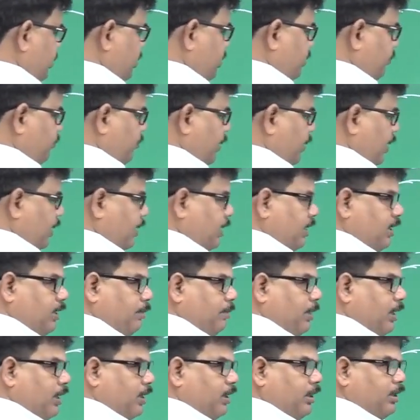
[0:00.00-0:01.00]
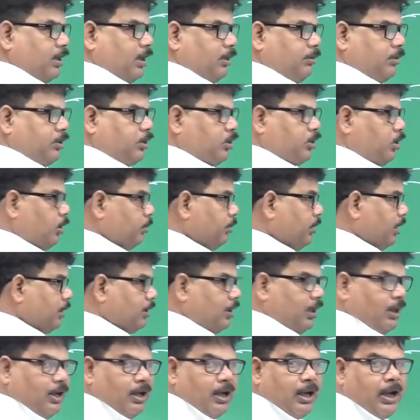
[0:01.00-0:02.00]
defined as the mechanical mixture of gas,
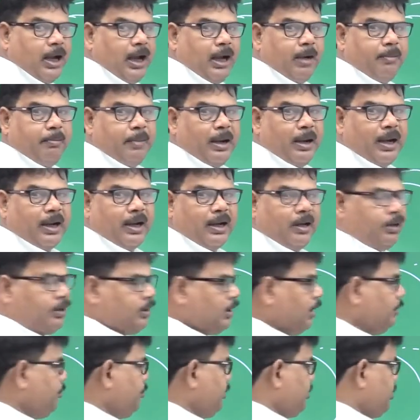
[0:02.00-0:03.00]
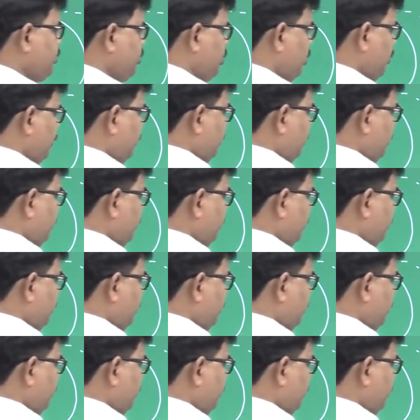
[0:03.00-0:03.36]
and mechanical mixture of